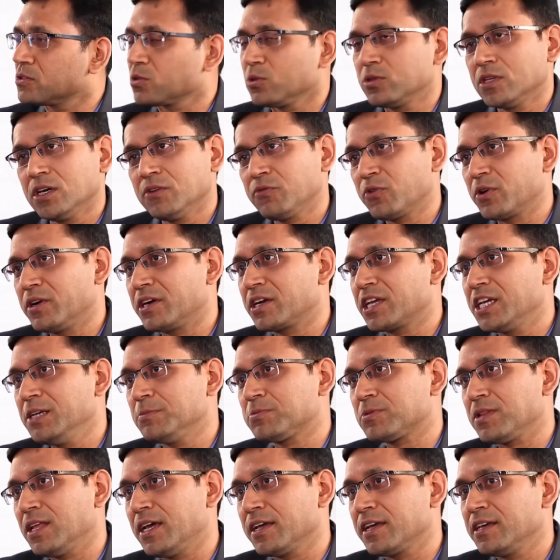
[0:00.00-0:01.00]
So therefore, it
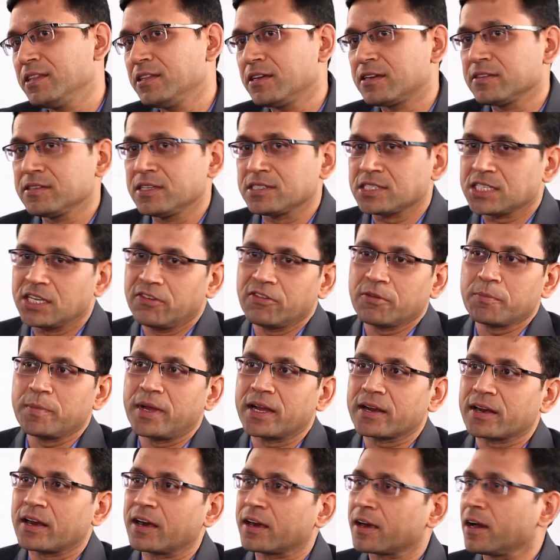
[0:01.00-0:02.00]
keeps lying either in the saving
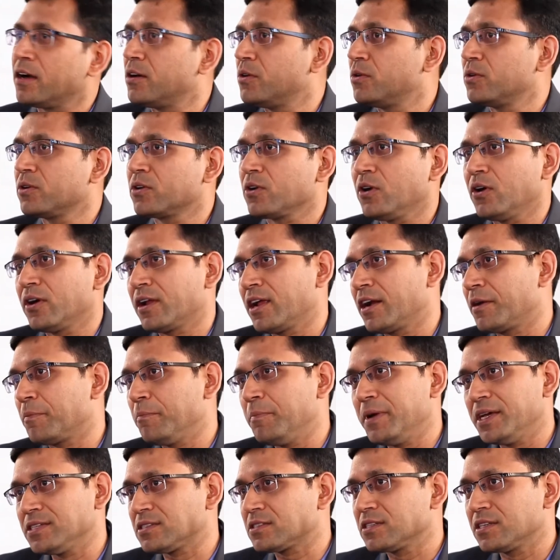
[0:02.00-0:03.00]
bank account or
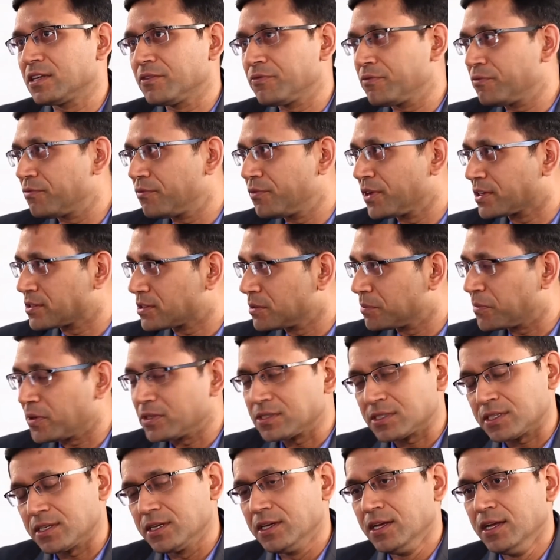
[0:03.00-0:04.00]
at best in a fixed
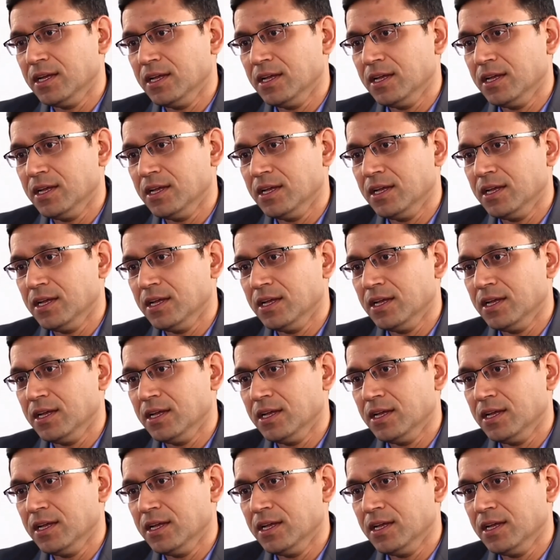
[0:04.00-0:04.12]
deposit.